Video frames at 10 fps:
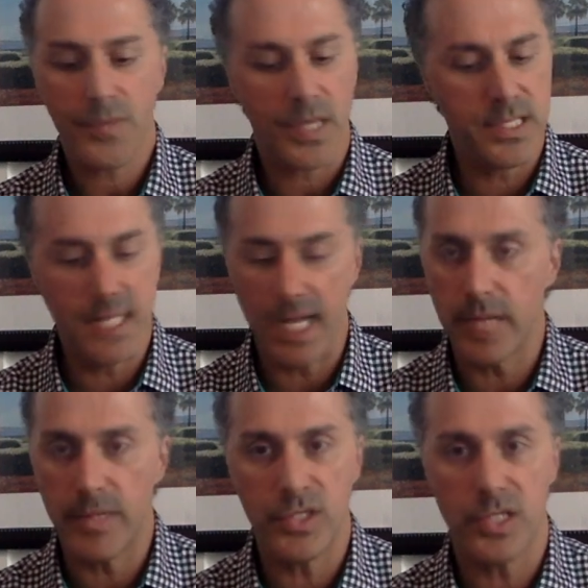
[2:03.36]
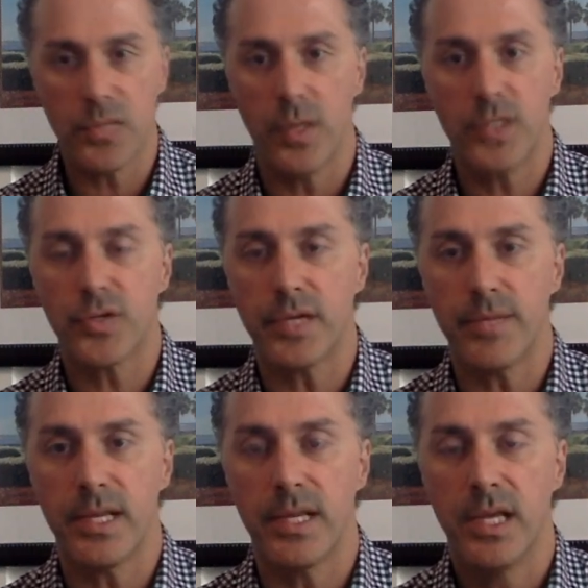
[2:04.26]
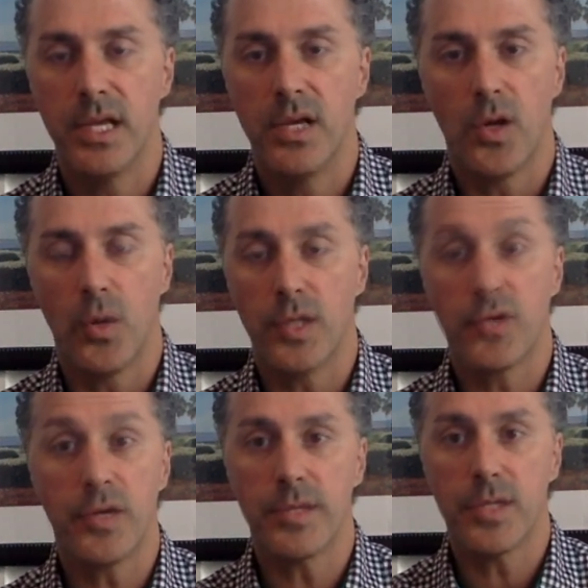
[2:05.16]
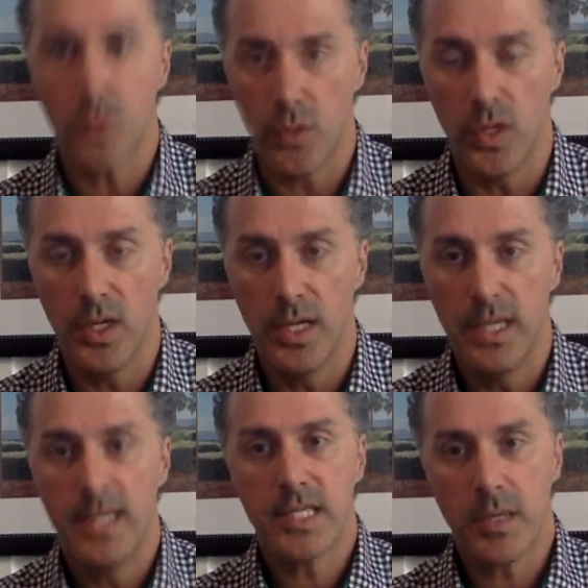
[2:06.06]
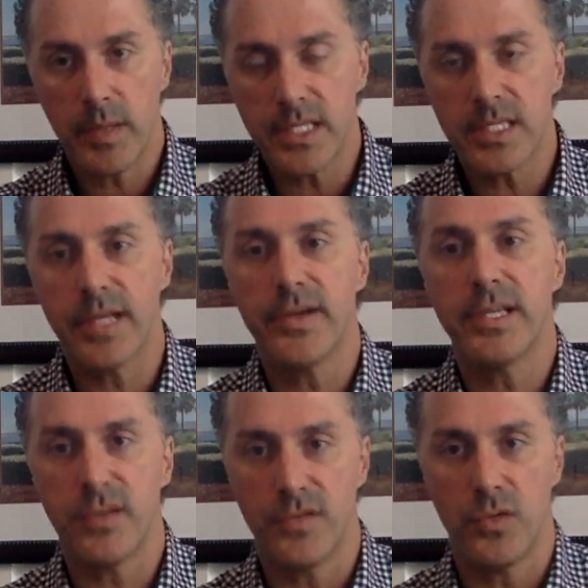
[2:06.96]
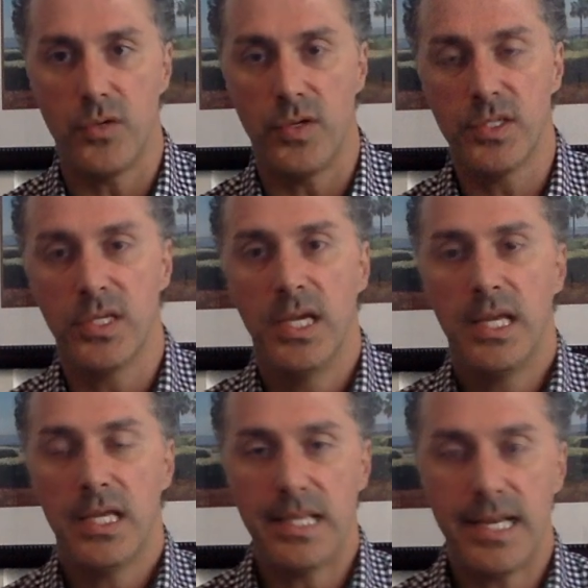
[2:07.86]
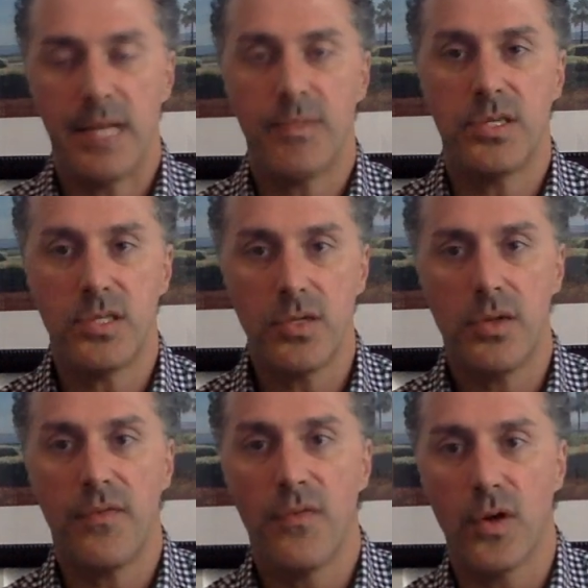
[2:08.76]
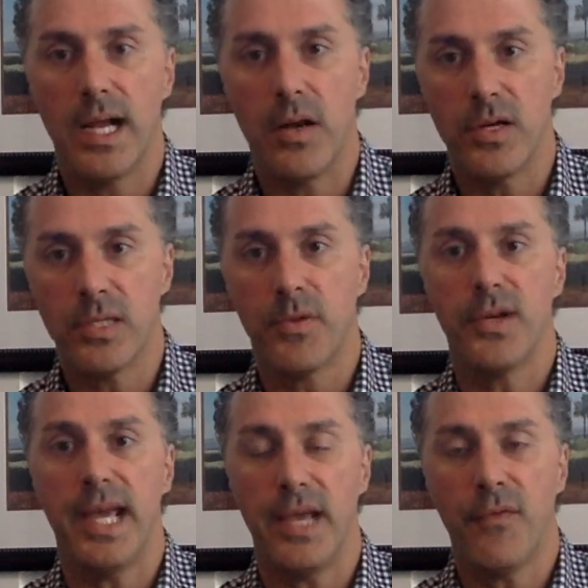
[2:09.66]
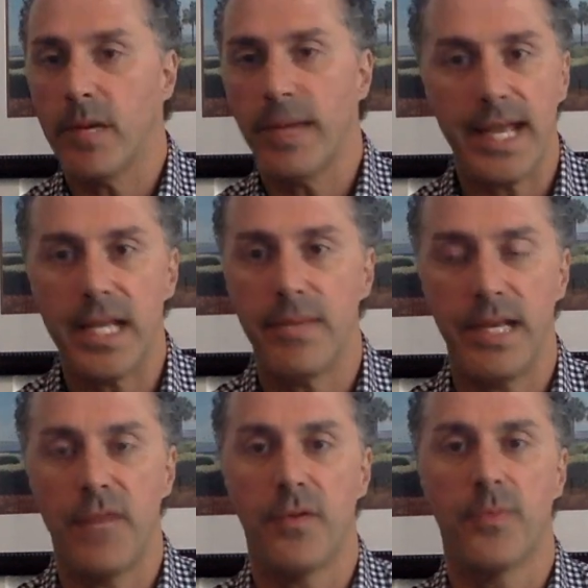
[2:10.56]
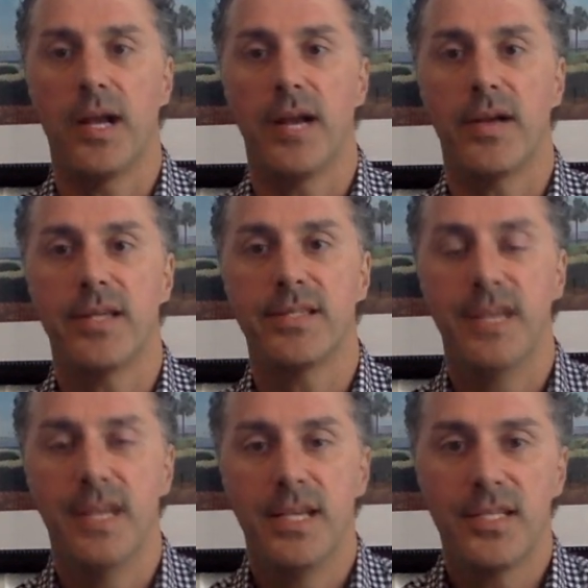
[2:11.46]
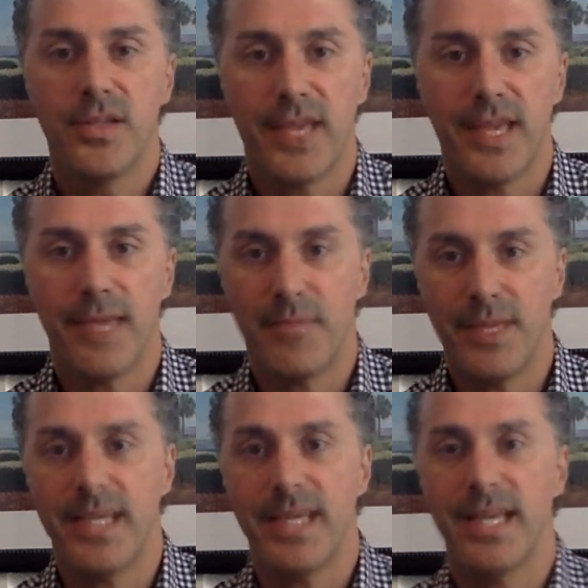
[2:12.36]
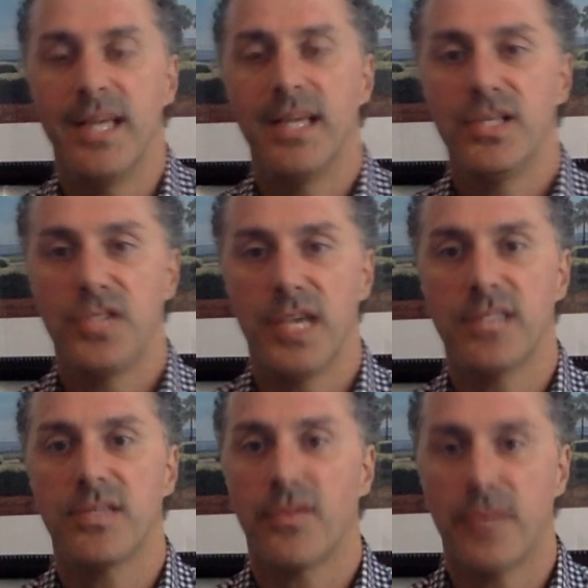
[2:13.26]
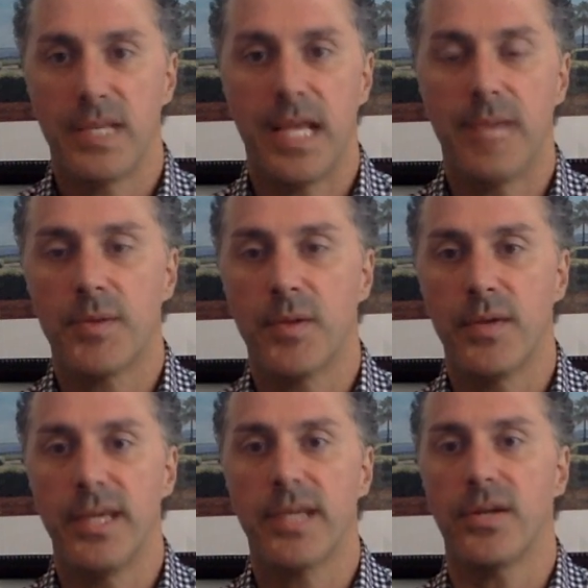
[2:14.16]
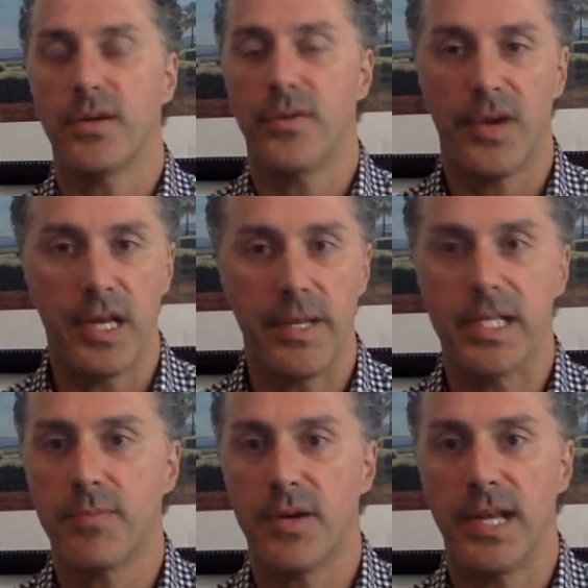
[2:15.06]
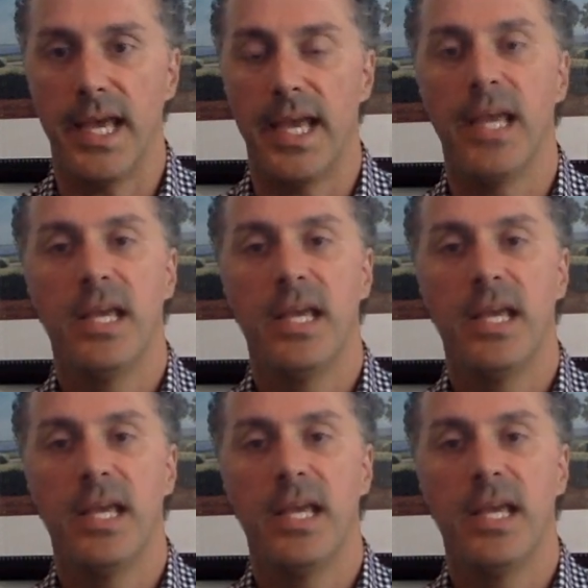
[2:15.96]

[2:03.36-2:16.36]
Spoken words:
It's not going to be just one treatment or one treatment tool. It's going to be a series of tools leading up to 2 to 4 hours per day if we're going to make any meaningful progress. So it can't be just 3 times per week or 30 minutes per day.